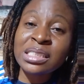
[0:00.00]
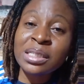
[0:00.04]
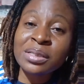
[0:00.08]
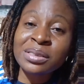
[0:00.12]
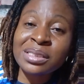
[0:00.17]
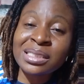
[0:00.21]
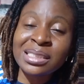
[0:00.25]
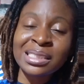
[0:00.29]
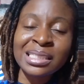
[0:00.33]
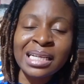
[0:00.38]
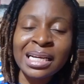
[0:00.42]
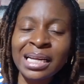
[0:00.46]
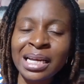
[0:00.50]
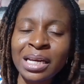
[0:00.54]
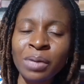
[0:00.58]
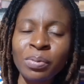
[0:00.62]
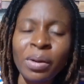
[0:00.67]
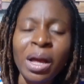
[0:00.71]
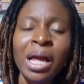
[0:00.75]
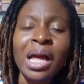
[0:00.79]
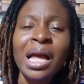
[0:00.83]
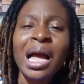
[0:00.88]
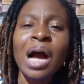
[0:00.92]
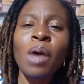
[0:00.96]
Chelsea side
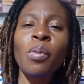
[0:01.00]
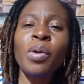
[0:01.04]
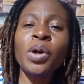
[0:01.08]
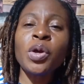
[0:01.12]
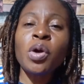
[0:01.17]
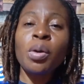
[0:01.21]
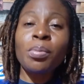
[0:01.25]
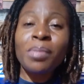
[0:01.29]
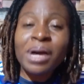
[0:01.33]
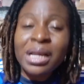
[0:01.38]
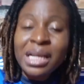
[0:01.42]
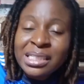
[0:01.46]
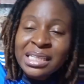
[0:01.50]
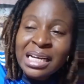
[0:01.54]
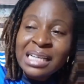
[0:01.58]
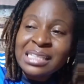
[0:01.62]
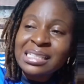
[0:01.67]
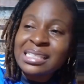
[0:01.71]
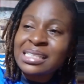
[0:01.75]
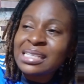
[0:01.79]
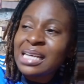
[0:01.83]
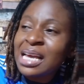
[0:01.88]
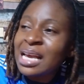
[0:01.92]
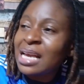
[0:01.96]
anymore. And when your manager
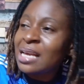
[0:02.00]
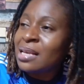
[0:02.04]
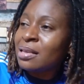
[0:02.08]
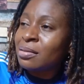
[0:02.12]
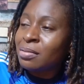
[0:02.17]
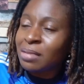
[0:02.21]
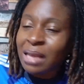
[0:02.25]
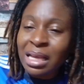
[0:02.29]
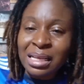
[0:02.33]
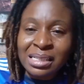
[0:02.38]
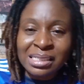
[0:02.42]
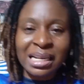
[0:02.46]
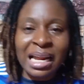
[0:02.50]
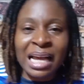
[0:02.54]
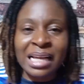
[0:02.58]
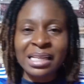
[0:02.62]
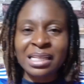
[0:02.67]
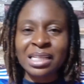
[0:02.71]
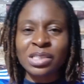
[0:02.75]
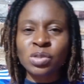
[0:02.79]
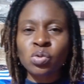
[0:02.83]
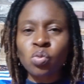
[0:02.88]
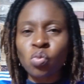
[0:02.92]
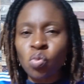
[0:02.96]
is saying things like
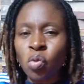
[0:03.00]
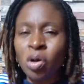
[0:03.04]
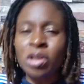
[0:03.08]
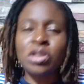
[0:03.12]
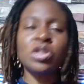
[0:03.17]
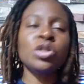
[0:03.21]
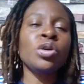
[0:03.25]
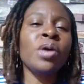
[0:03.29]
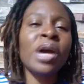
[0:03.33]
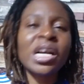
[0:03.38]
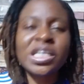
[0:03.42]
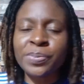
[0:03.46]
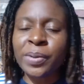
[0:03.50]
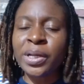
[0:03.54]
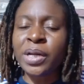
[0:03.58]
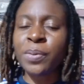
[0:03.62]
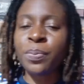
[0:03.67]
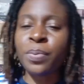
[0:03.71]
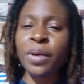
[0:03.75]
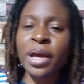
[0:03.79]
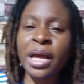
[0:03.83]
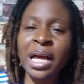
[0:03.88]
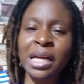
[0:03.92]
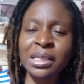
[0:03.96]
this, what do you expect the
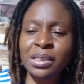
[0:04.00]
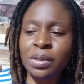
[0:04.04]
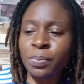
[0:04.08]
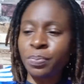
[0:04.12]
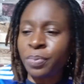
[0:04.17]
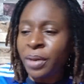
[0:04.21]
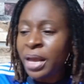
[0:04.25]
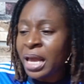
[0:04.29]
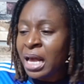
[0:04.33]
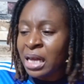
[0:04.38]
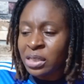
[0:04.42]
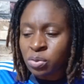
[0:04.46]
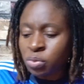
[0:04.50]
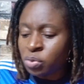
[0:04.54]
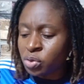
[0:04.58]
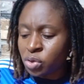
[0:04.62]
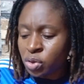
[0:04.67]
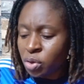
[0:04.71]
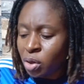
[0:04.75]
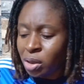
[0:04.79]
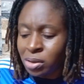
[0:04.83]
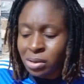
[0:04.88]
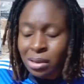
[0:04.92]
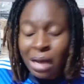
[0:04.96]
players? The players would
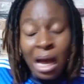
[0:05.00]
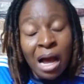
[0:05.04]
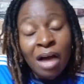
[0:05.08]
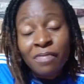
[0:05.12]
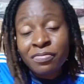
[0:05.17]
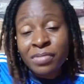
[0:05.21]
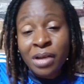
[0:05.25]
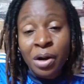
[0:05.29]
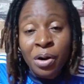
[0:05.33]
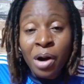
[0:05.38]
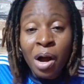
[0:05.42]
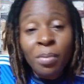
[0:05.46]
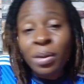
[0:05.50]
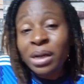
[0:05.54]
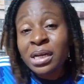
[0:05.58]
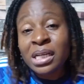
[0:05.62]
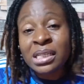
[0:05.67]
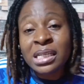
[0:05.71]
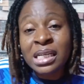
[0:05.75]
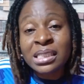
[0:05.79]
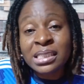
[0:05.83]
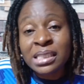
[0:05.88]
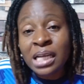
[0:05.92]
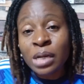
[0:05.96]
not. After all, our
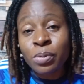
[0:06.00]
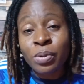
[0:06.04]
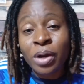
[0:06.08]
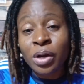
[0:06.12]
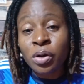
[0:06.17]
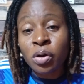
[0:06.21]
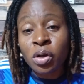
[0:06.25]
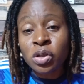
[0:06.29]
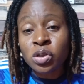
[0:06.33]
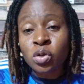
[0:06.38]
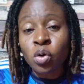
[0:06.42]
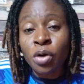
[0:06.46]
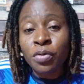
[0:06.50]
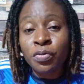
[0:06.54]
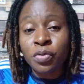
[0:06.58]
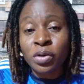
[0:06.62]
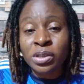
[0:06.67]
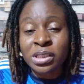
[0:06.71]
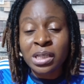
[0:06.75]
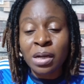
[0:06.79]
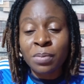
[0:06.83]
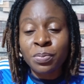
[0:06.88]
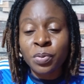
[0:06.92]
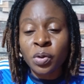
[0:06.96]
manager said we are not going for
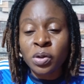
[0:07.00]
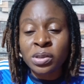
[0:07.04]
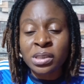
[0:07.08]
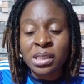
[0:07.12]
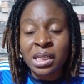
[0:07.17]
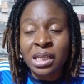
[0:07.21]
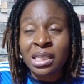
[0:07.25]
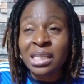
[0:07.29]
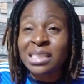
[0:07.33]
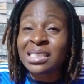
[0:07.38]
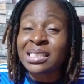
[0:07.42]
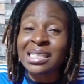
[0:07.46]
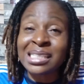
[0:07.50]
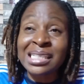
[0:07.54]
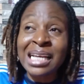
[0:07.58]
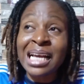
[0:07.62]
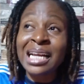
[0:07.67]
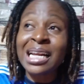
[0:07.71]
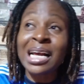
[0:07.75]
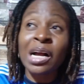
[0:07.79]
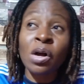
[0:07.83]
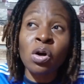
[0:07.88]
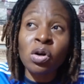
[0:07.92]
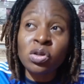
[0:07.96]
Champions League. This is a side
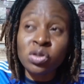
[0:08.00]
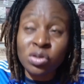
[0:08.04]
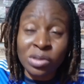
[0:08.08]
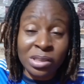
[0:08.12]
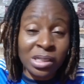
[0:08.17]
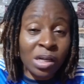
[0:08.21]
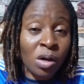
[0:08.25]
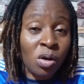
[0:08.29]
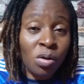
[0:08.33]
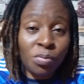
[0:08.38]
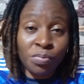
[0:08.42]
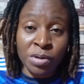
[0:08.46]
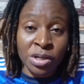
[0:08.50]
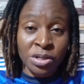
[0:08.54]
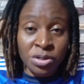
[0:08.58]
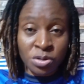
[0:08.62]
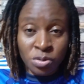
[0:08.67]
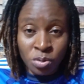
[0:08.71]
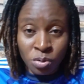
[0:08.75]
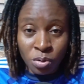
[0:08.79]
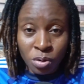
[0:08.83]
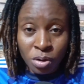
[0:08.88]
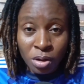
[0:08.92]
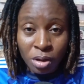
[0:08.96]
that got to second place.
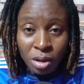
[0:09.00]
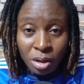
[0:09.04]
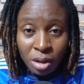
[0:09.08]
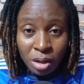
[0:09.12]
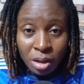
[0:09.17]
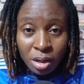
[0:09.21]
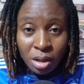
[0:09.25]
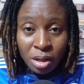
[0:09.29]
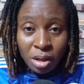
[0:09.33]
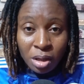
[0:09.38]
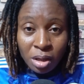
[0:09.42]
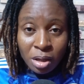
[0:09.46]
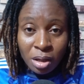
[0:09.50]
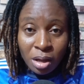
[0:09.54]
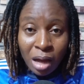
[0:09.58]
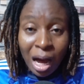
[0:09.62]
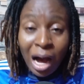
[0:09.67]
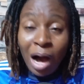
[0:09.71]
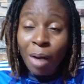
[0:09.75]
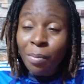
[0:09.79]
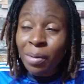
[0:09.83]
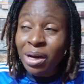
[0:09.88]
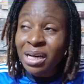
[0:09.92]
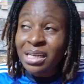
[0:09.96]
So
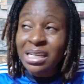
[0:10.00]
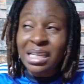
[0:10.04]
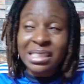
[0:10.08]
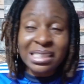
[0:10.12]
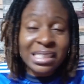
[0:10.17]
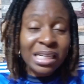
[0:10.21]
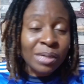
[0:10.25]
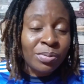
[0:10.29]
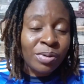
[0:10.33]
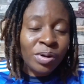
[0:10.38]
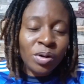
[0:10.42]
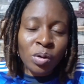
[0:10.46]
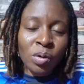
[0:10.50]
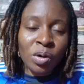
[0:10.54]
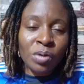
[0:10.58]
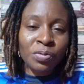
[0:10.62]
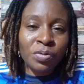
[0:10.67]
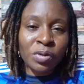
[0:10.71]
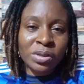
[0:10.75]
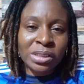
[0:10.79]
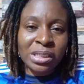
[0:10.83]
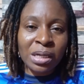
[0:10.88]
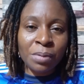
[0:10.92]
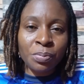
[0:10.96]
our manager said we're not going
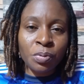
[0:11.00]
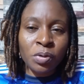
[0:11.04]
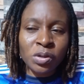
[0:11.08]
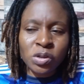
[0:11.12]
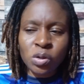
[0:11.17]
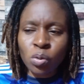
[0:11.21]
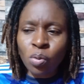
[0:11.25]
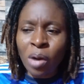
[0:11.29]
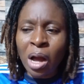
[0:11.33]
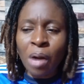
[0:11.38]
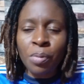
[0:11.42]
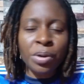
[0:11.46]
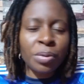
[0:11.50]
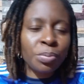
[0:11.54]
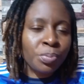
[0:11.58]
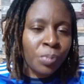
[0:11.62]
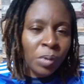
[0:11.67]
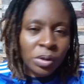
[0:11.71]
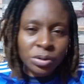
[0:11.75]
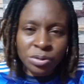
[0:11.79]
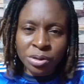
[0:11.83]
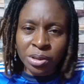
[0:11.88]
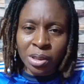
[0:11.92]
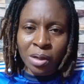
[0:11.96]
for Champions. So why are we
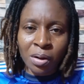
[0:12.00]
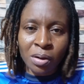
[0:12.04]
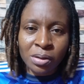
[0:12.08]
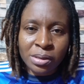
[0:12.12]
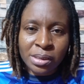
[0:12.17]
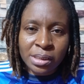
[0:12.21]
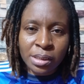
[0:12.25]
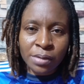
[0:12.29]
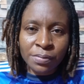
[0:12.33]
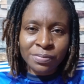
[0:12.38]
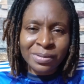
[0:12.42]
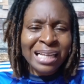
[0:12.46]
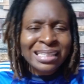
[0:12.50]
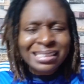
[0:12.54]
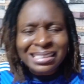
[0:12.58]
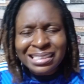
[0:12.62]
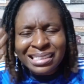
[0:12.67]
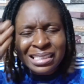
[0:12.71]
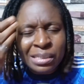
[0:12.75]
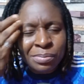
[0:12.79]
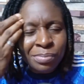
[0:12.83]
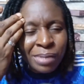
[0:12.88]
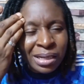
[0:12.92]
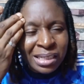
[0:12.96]
bothering ourselves? That
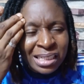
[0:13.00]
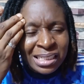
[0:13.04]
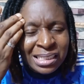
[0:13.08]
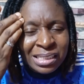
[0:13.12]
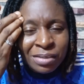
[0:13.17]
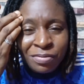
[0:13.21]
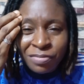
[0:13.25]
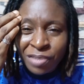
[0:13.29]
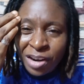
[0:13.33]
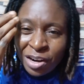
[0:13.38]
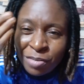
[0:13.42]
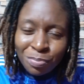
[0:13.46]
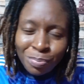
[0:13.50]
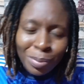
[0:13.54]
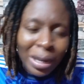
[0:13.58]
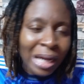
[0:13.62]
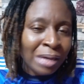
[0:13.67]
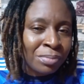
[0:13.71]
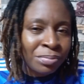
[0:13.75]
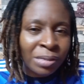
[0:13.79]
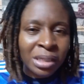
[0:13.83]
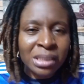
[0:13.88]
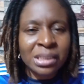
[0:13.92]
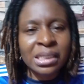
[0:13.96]
is a very
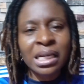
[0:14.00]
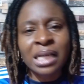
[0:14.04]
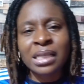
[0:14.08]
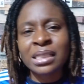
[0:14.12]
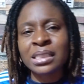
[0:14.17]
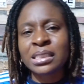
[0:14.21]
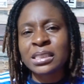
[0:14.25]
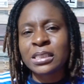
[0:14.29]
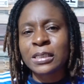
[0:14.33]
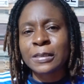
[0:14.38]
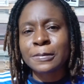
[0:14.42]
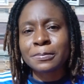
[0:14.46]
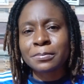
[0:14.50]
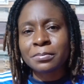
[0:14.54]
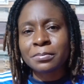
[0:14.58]
bad mentality.